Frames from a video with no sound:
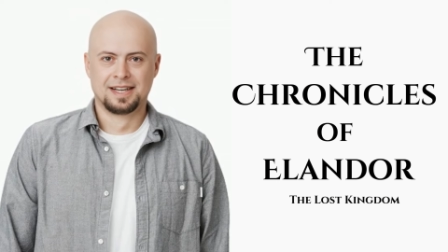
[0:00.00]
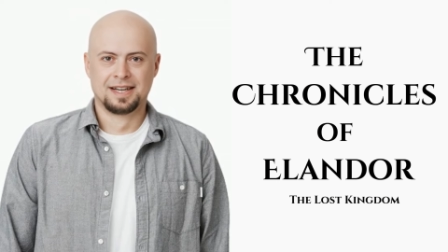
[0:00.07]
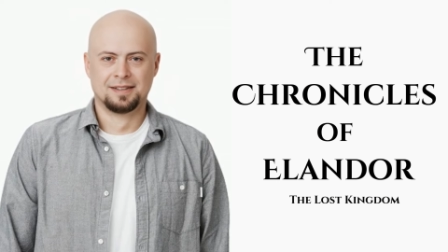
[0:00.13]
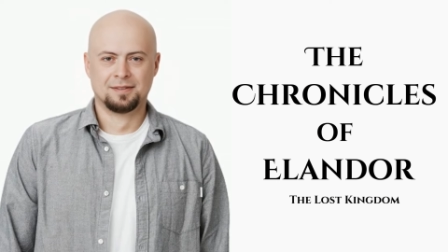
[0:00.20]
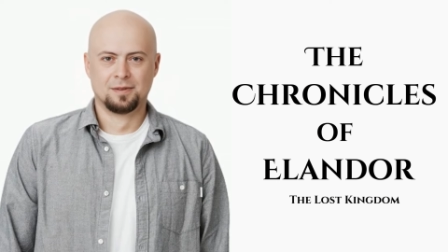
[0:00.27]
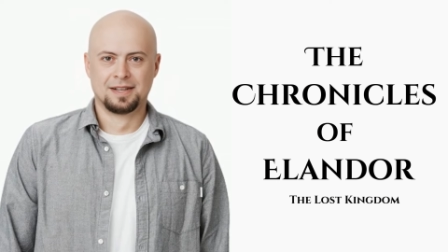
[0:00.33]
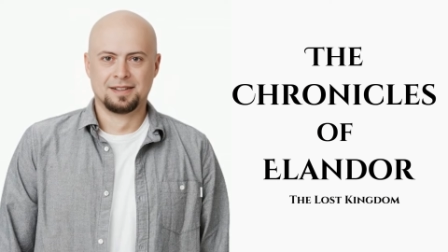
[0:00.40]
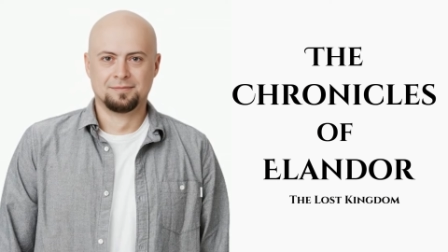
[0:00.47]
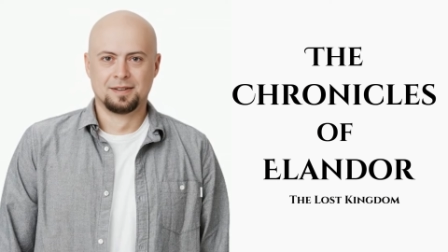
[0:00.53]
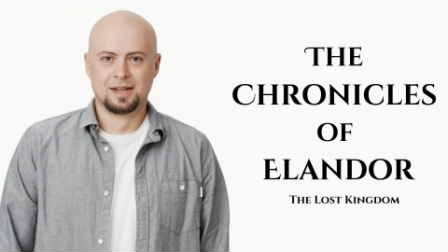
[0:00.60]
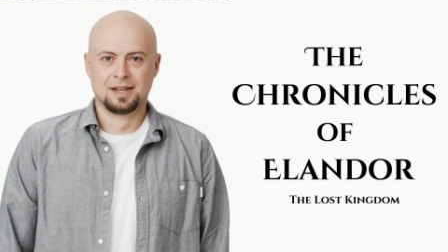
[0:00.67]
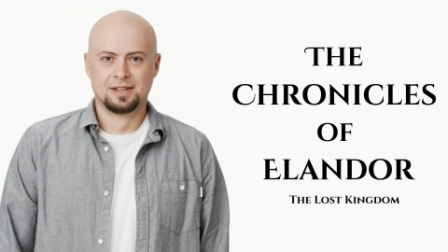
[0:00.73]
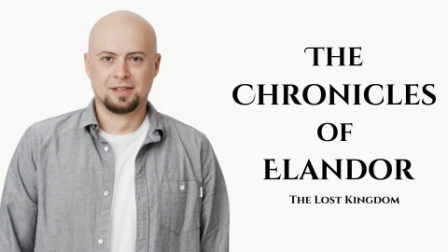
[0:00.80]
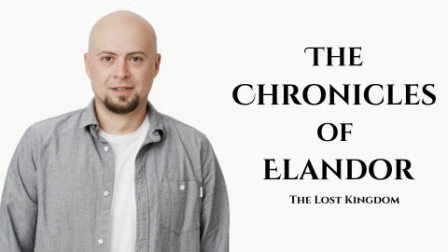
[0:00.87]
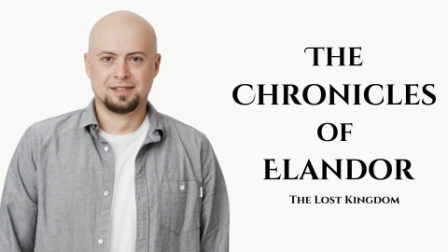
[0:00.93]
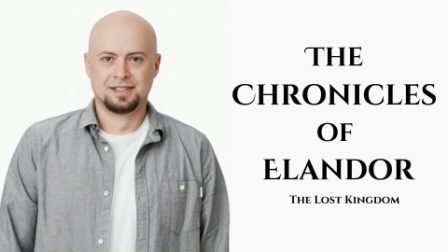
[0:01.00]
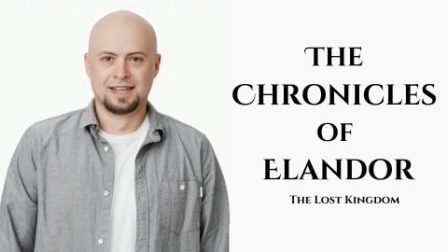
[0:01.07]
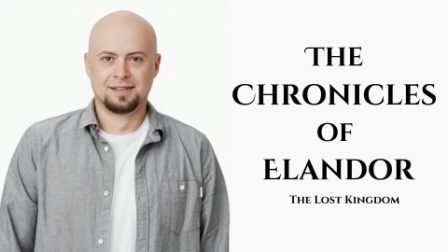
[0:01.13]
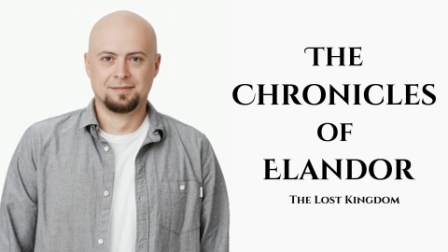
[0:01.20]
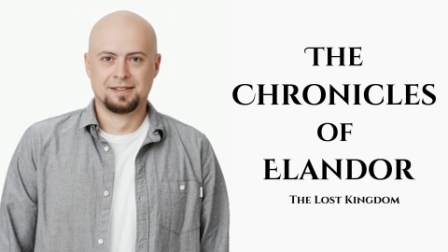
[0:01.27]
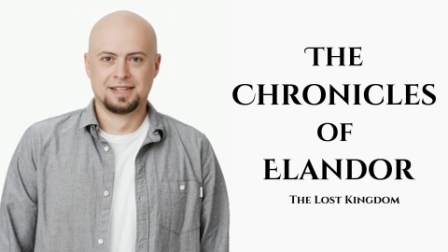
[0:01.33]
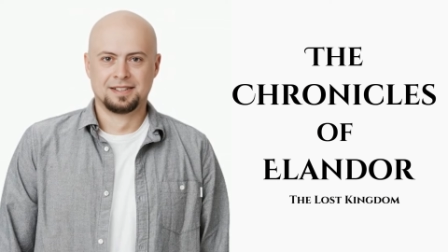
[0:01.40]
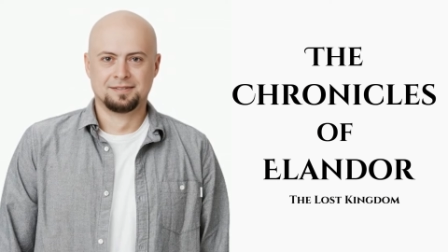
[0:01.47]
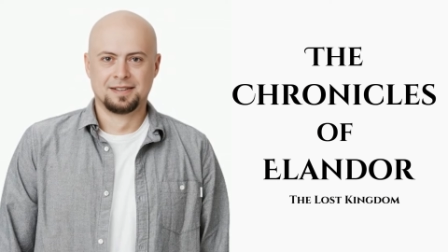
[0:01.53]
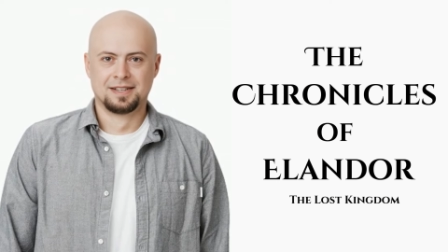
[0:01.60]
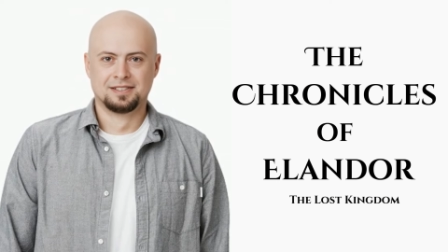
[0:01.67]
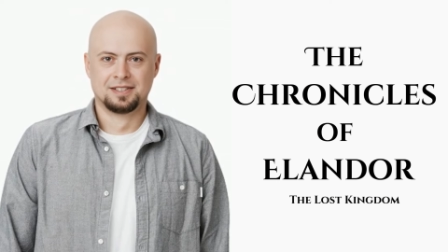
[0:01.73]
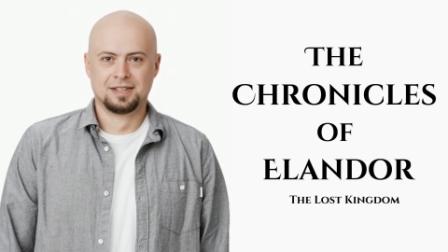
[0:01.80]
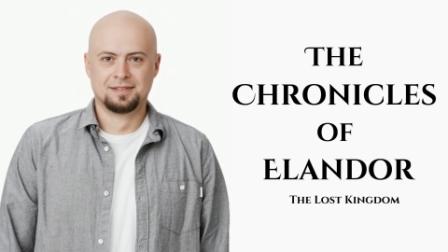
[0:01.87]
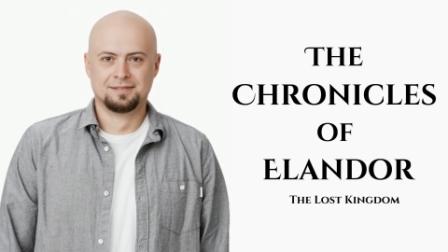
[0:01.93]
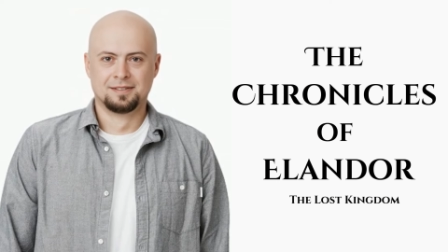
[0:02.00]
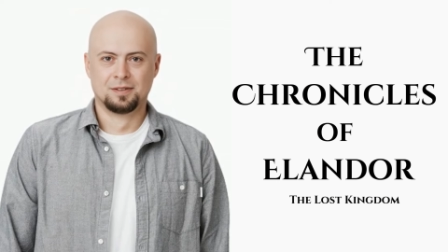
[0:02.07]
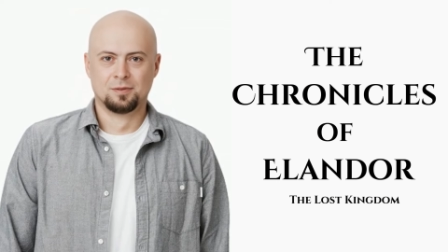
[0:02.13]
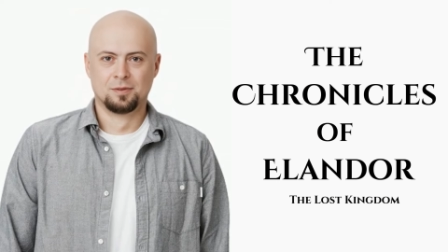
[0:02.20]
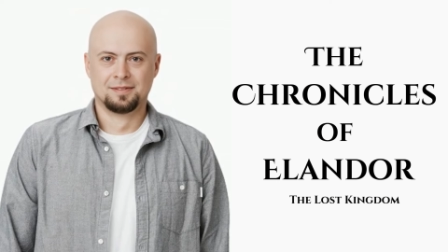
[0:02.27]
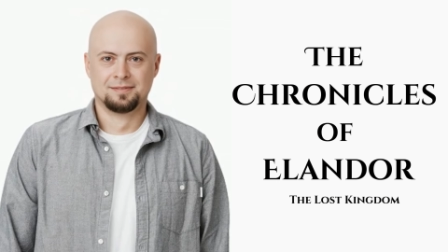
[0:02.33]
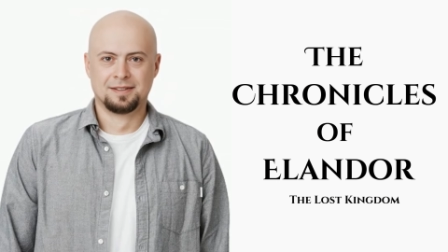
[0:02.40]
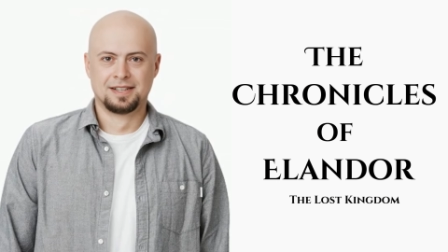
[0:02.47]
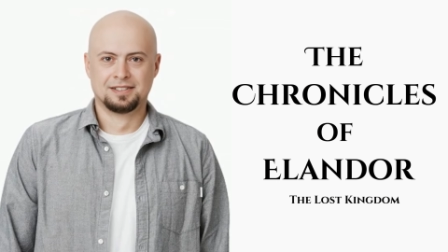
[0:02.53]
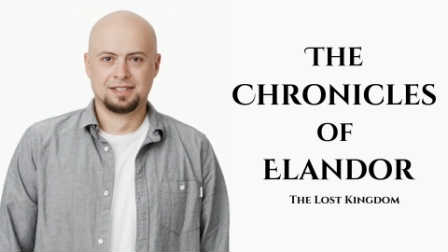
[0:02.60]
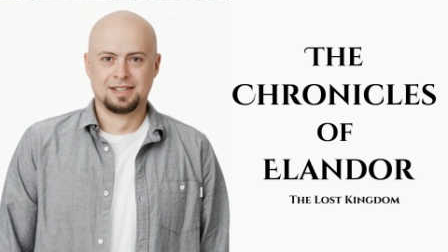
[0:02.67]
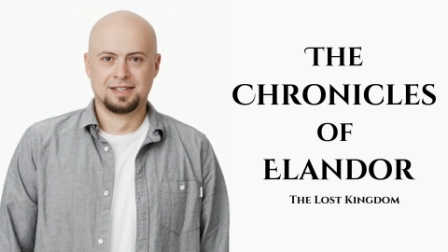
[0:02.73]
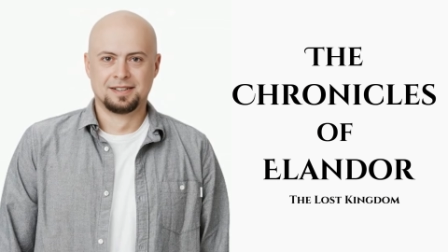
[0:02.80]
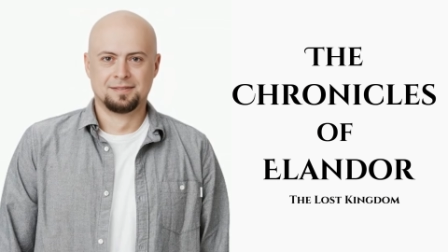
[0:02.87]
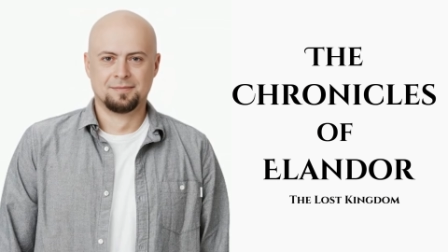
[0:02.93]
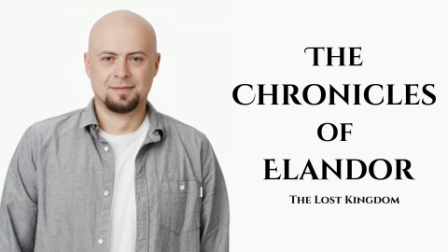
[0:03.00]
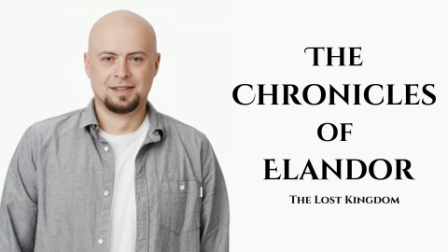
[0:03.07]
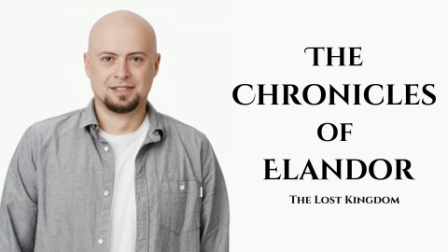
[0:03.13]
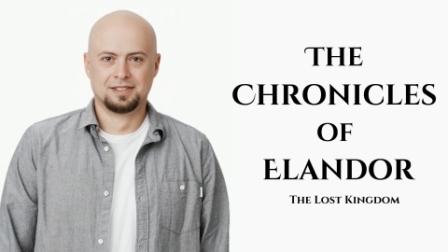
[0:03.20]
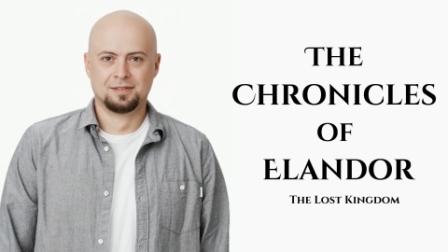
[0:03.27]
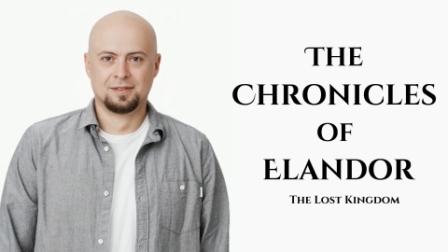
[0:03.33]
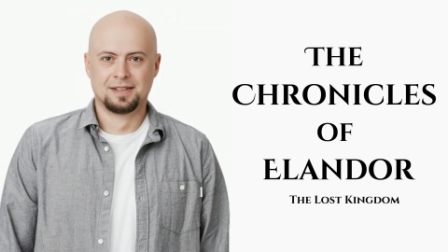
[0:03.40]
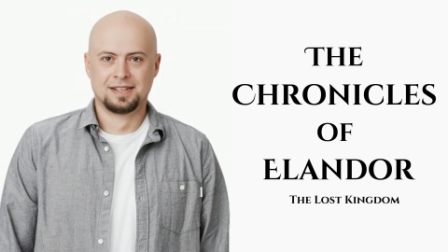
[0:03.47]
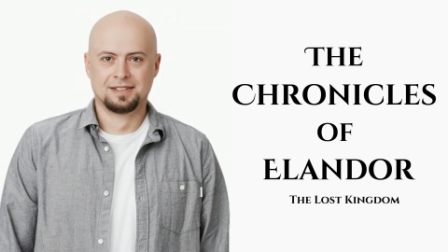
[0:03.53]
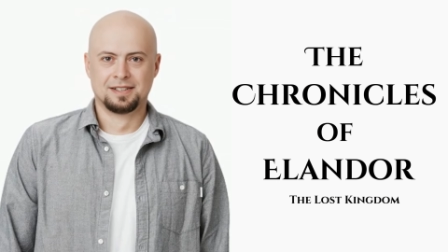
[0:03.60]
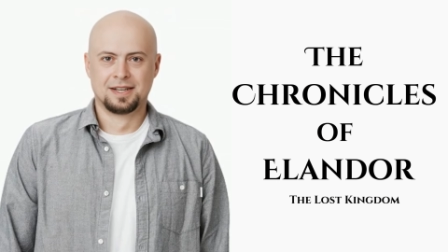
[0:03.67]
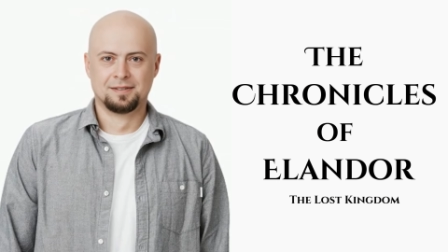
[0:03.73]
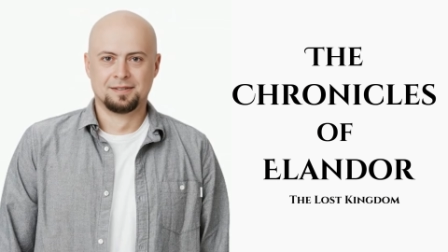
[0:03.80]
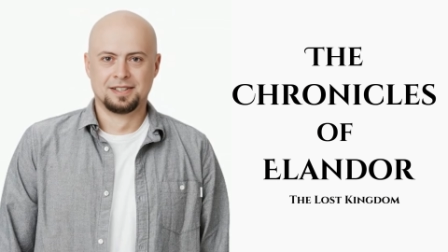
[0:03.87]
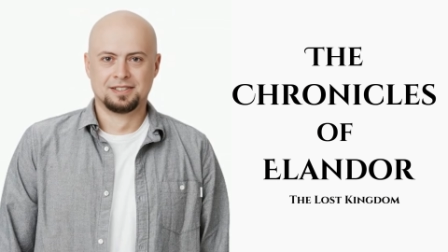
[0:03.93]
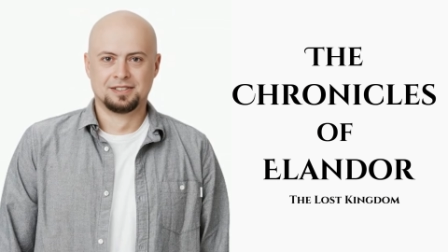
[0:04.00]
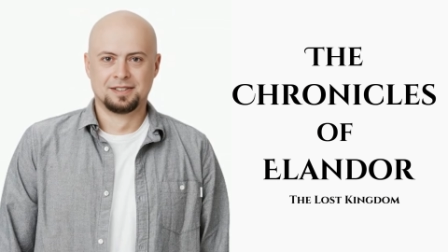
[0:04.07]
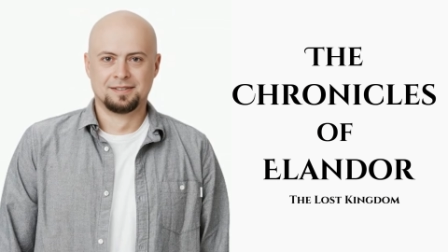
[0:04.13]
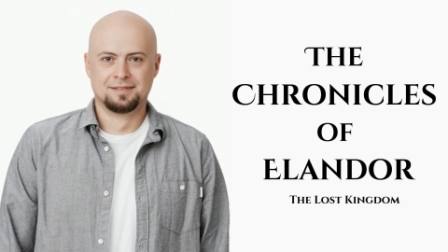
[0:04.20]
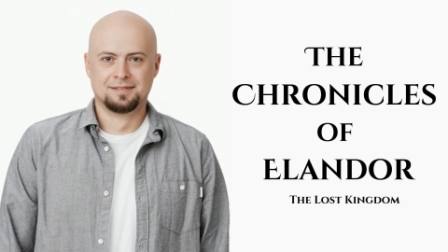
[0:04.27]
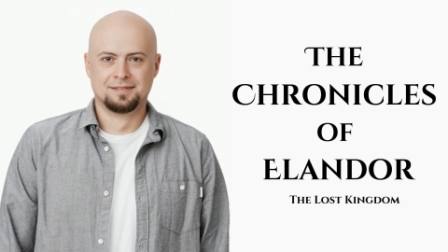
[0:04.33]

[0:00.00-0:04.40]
as we embark on an epic adventure filled with magic, mystery, and courage.